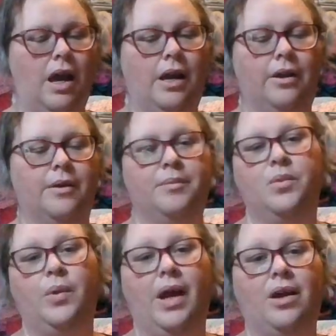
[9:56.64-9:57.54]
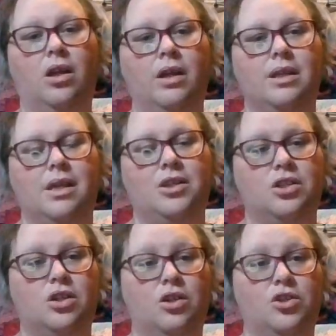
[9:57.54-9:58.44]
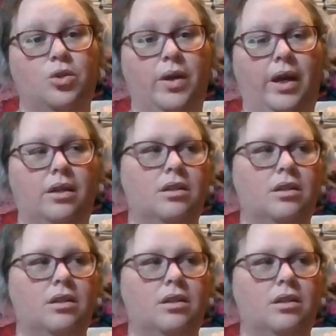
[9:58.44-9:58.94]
I don't know. The way I call it is I just call it shorthand.